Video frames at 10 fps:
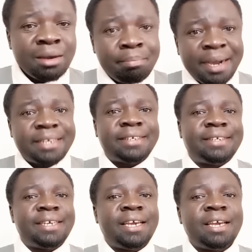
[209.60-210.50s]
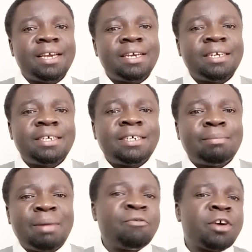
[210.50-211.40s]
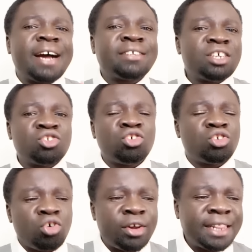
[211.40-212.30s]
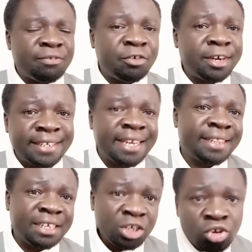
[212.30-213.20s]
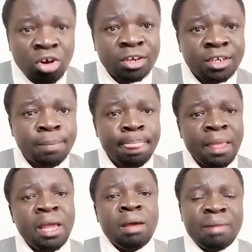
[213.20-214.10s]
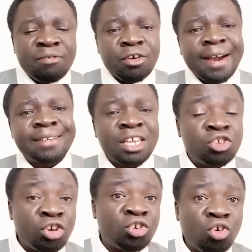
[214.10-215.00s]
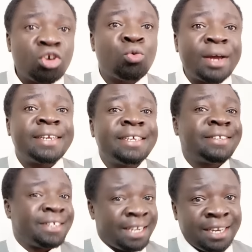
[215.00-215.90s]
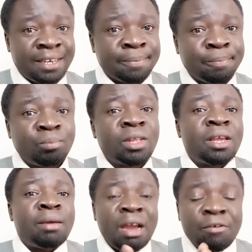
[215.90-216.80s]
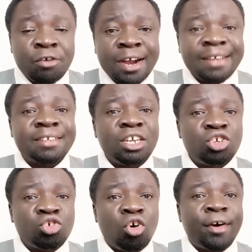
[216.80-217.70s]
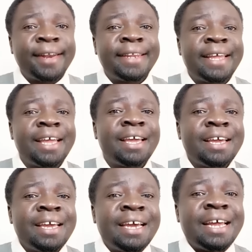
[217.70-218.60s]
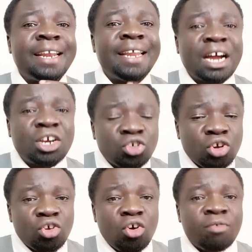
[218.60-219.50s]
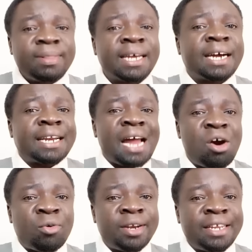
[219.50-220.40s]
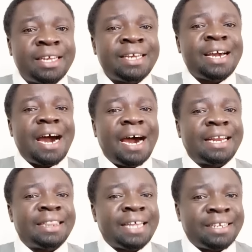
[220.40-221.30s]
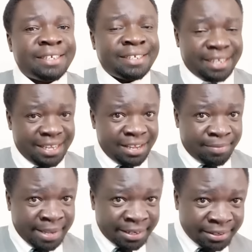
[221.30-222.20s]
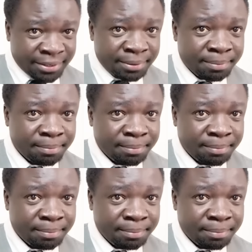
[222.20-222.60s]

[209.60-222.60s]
But my focus is not on the 40 seconds that he talked, my focus is not on what he said, my focus is on the reaction of the crowd at that event.